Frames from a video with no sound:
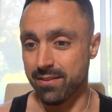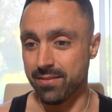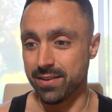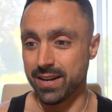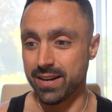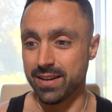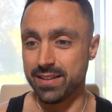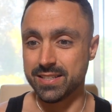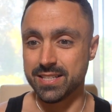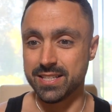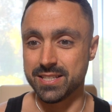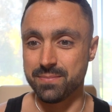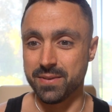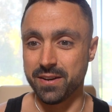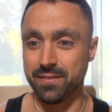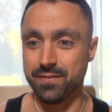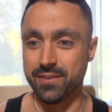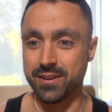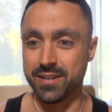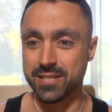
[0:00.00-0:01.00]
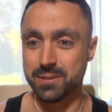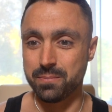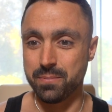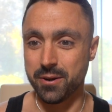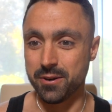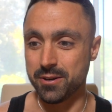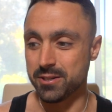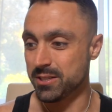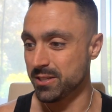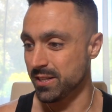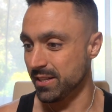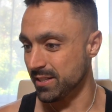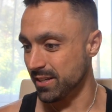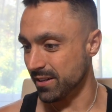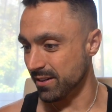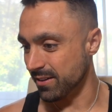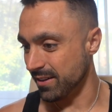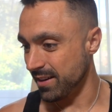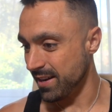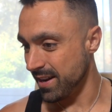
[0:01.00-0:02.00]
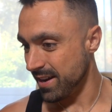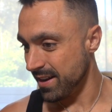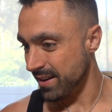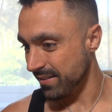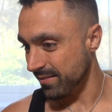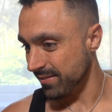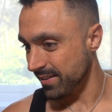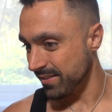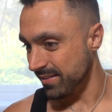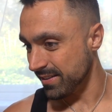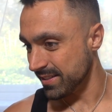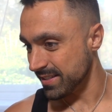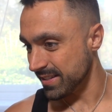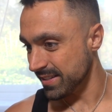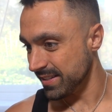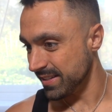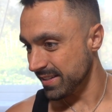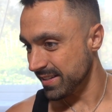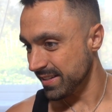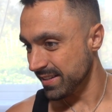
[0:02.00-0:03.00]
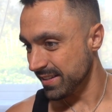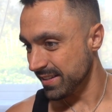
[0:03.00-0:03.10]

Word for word: here we go, this is my first post as I got out. Where is it?